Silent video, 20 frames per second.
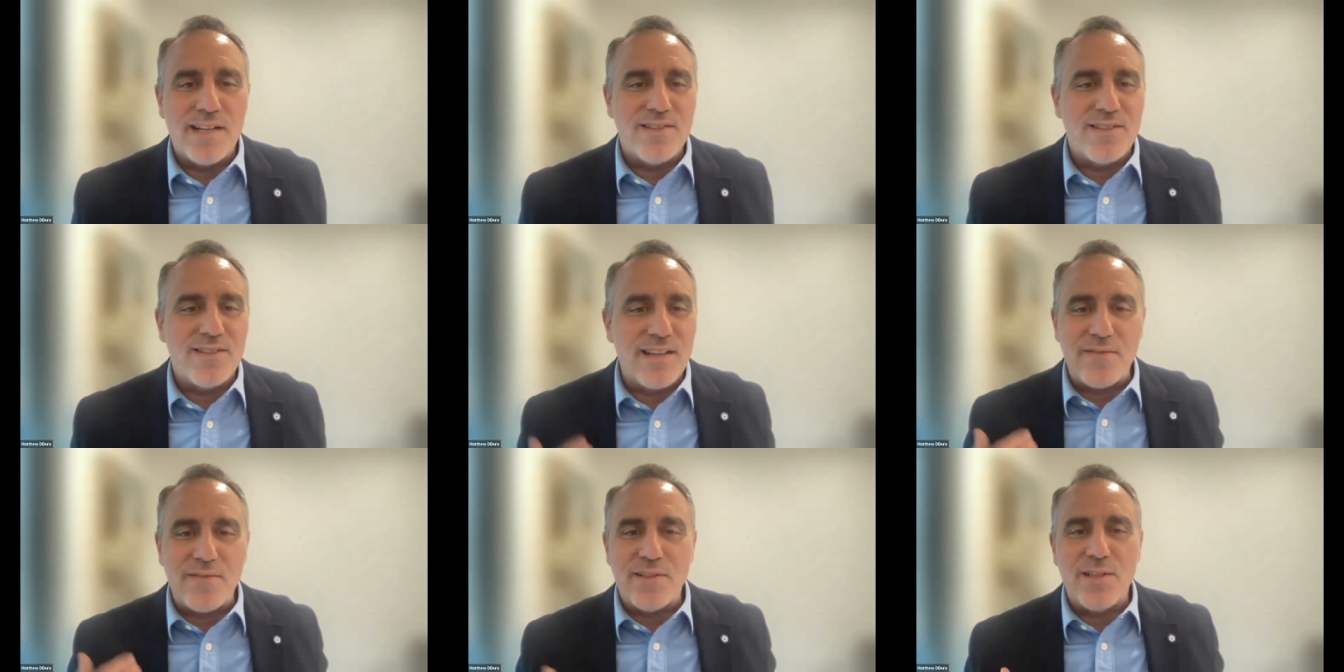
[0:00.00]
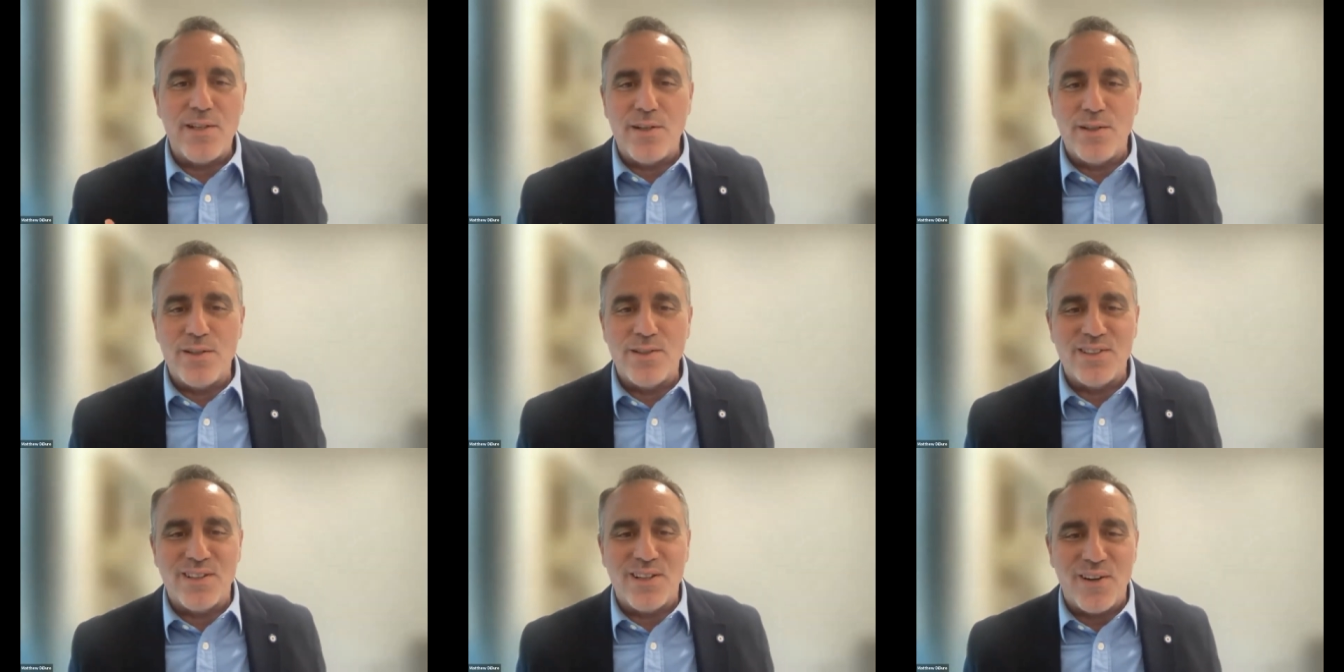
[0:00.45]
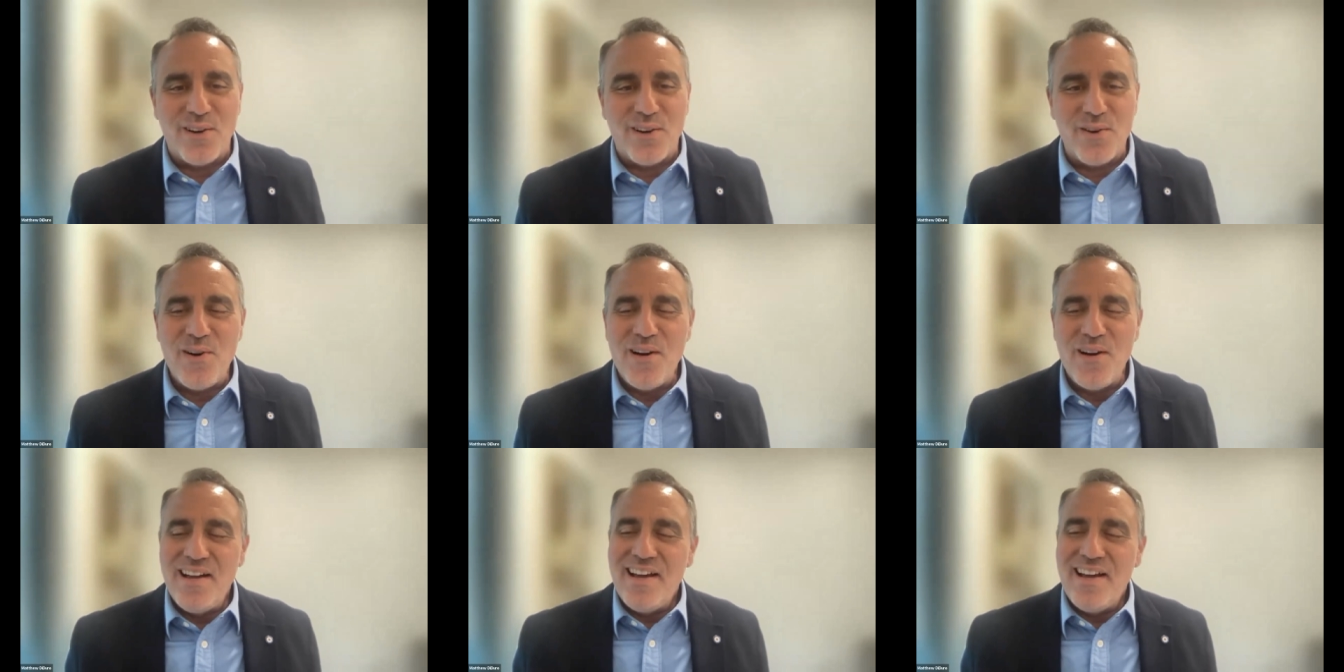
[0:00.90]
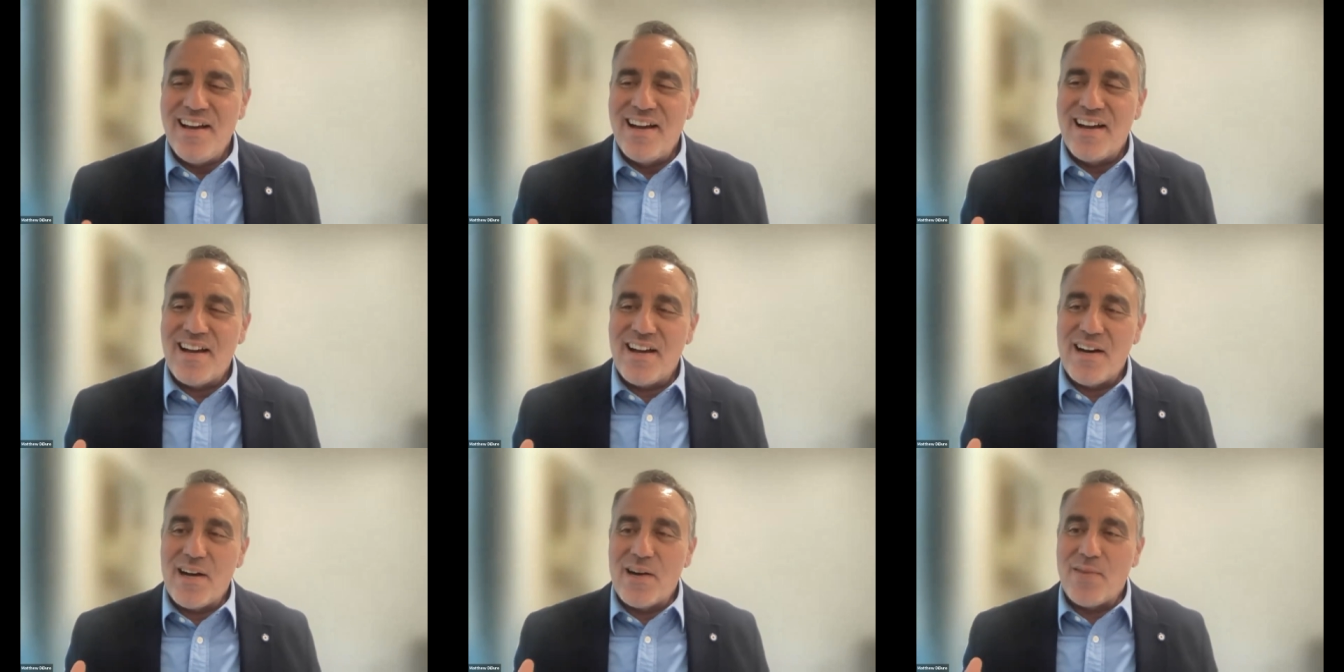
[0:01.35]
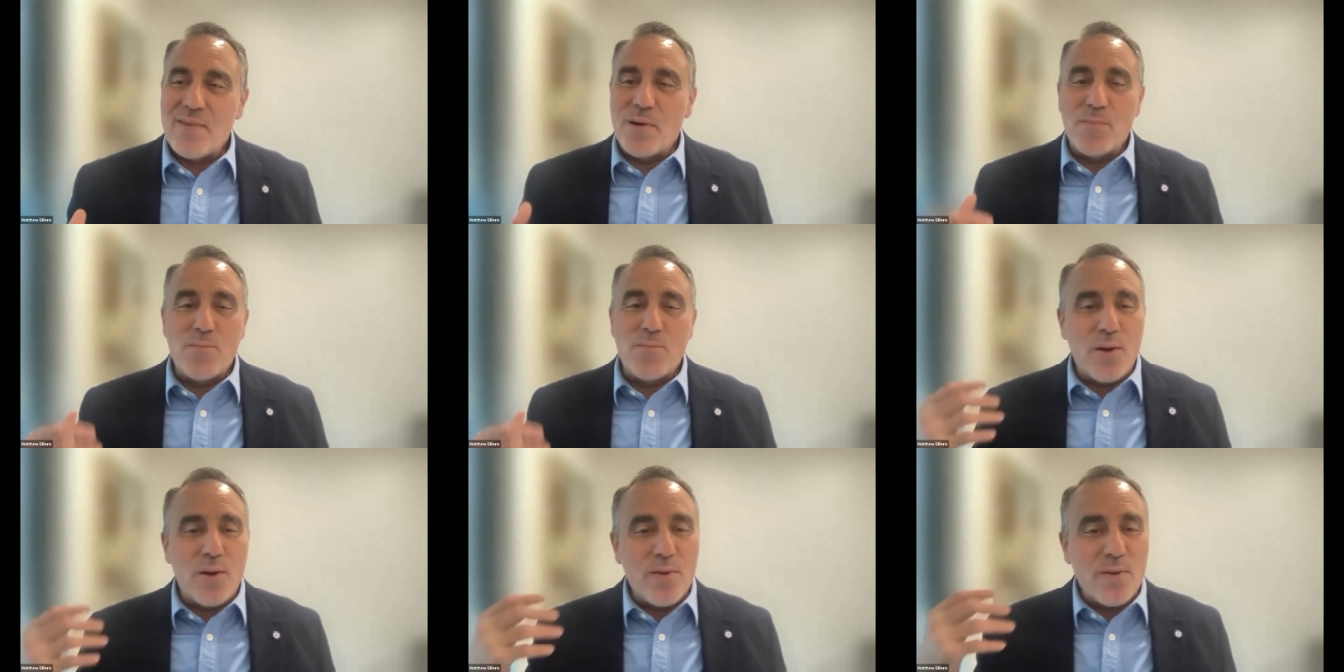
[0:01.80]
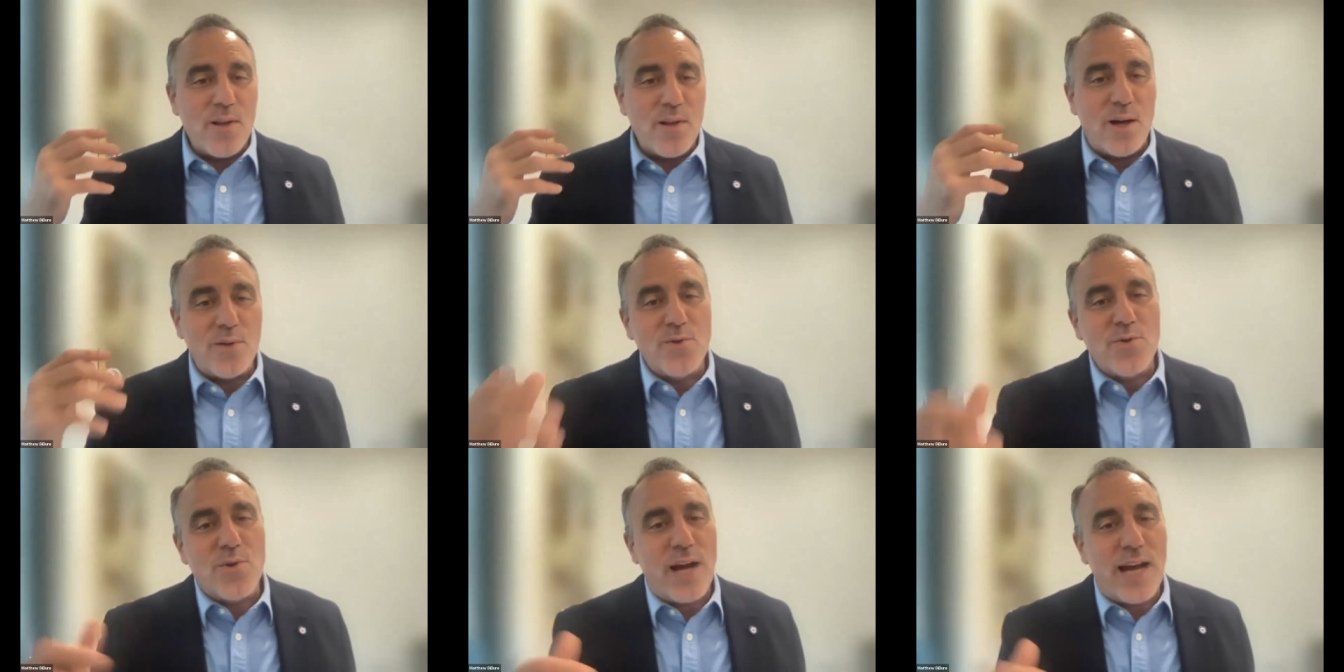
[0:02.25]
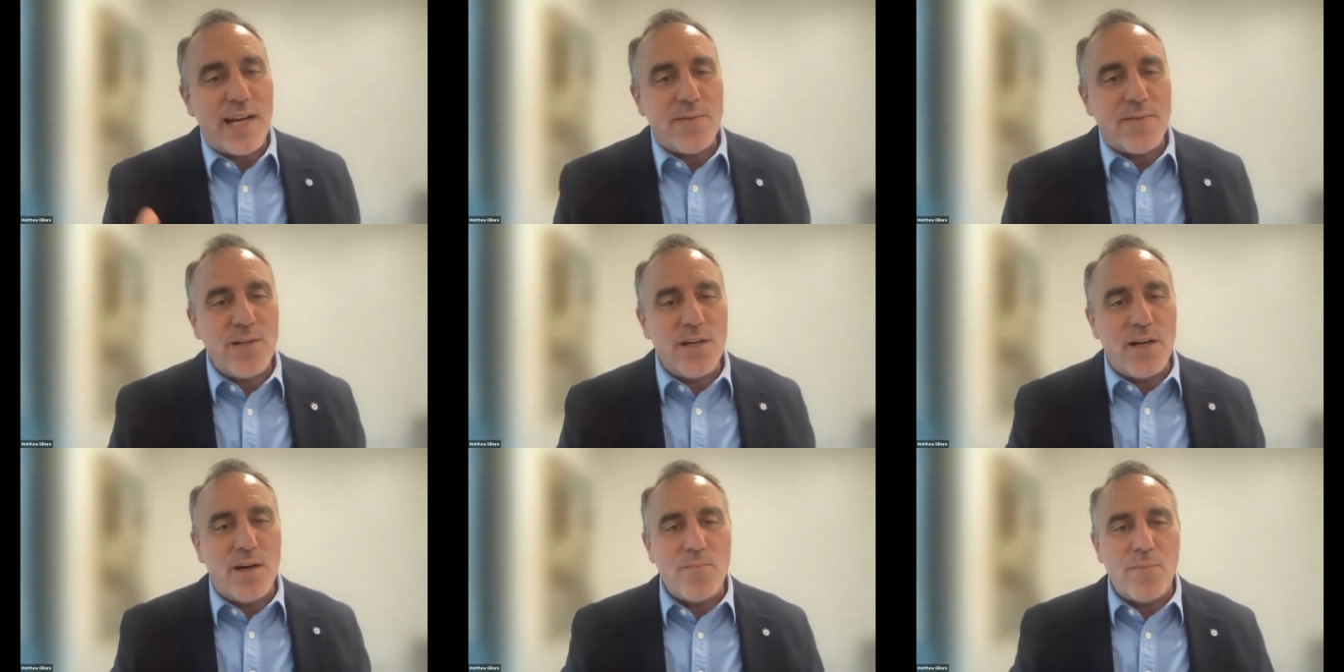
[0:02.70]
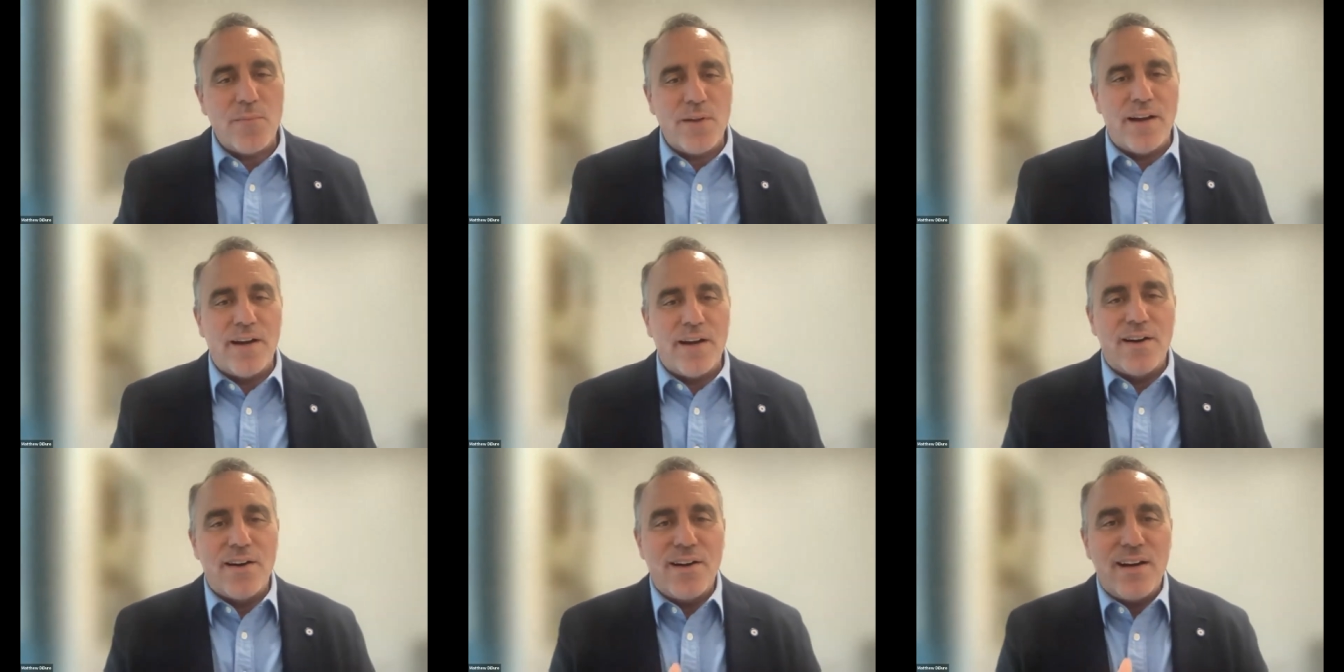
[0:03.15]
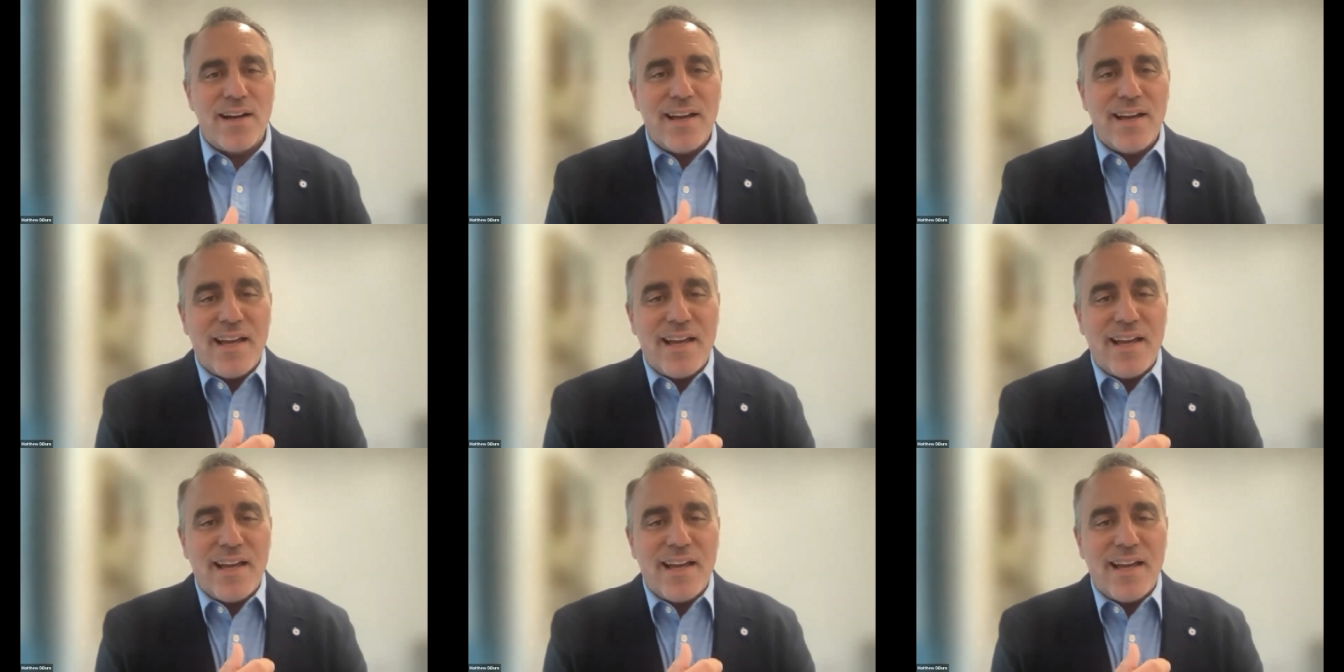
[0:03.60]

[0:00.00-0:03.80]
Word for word: And seven years ago, uh, my brother in law dragged me up there,